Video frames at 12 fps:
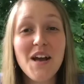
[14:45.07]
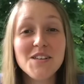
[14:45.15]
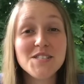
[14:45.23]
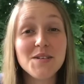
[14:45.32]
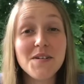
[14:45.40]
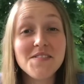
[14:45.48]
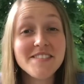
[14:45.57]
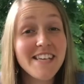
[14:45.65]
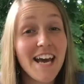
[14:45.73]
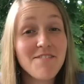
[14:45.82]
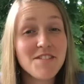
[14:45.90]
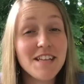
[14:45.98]
So we've
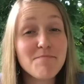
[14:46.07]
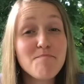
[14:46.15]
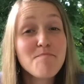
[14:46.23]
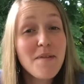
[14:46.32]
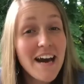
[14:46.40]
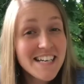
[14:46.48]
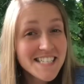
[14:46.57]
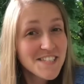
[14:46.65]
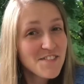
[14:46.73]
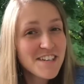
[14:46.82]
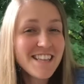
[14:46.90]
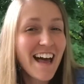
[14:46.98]
saved the best
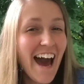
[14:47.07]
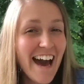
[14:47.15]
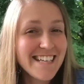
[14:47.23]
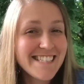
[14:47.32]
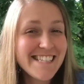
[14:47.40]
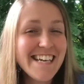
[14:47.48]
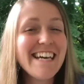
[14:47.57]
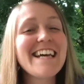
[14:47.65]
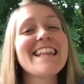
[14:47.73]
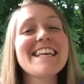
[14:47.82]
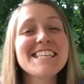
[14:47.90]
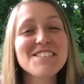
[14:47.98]
for last.
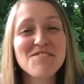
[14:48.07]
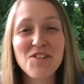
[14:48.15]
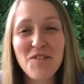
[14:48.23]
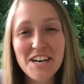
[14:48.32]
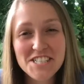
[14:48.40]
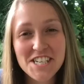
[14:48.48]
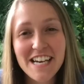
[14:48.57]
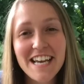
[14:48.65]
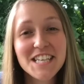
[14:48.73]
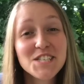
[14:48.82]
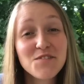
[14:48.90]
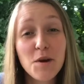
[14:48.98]
This question
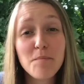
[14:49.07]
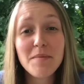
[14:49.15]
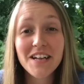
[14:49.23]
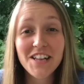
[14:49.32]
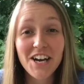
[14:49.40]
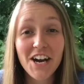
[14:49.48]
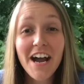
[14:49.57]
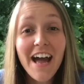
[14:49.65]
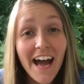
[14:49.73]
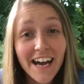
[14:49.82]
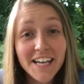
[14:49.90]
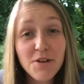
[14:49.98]
is from Miller,
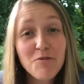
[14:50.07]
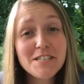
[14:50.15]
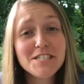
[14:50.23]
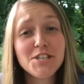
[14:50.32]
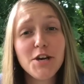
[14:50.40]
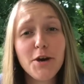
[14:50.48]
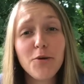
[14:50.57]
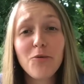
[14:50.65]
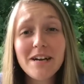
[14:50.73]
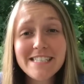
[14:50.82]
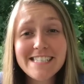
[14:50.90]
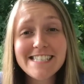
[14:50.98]
and he wants to know,
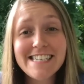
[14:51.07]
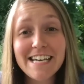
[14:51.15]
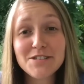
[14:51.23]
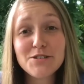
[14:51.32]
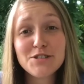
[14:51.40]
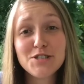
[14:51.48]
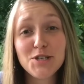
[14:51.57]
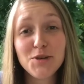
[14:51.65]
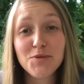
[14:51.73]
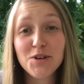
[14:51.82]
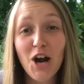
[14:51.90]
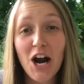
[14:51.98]
what does Sandals do
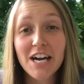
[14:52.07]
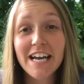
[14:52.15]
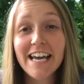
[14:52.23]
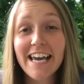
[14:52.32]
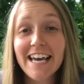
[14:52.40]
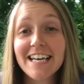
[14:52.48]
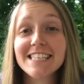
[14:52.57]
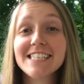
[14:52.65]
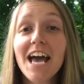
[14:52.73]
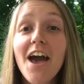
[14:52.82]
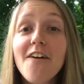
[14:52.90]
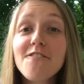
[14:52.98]
regarding his
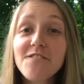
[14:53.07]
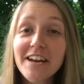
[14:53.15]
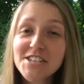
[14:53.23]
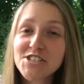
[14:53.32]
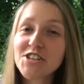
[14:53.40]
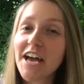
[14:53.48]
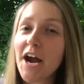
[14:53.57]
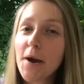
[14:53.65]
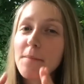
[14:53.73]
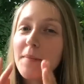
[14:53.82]
facial hair